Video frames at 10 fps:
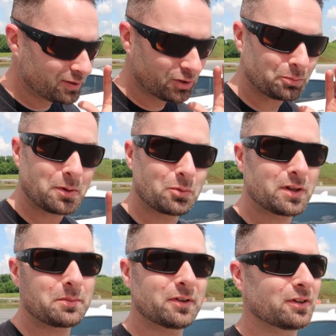it's just been
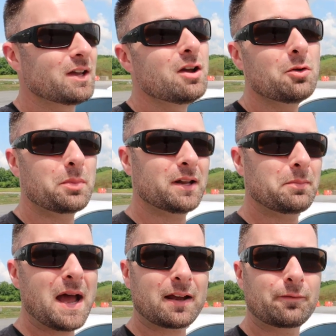really busy.
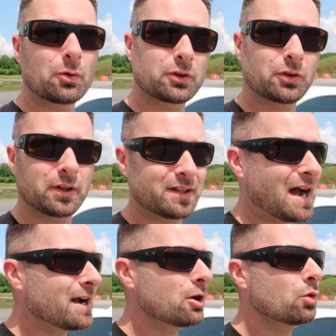Been back and forth to the
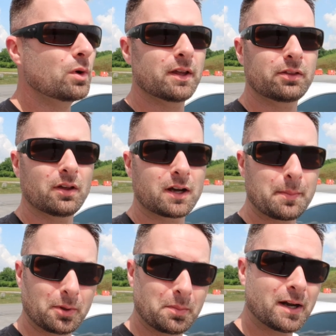dyno with a
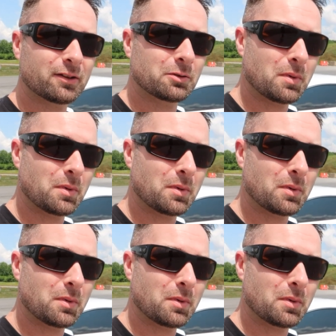couple of buddies of